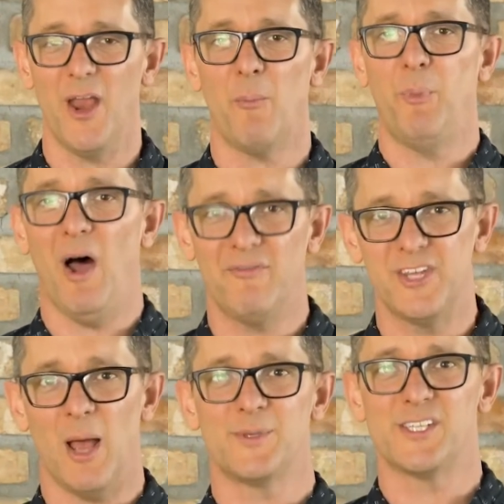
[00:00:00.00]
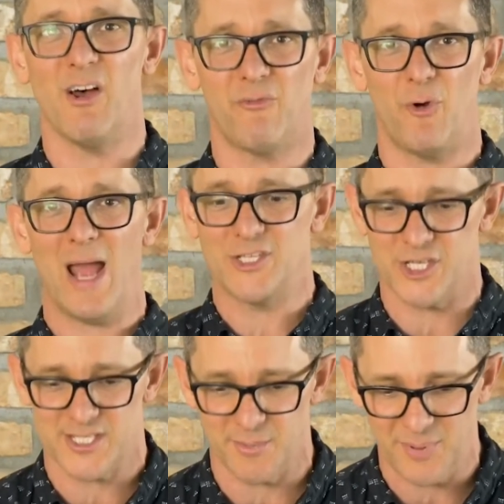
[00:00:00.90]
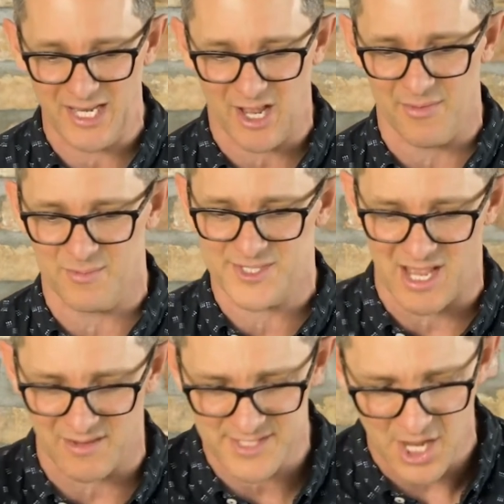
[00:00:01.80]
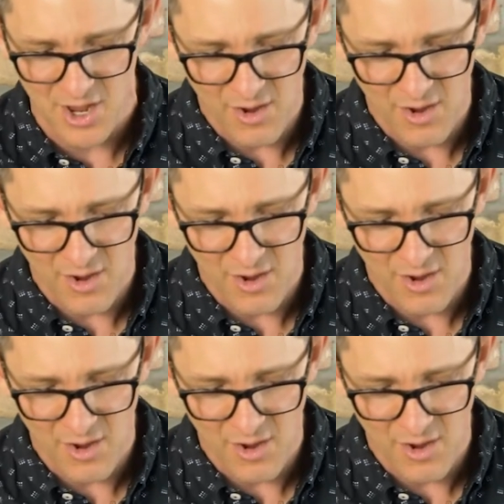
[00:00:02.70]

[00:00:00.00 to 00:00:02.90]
They're puffed up, self-righteous, depending on themselves,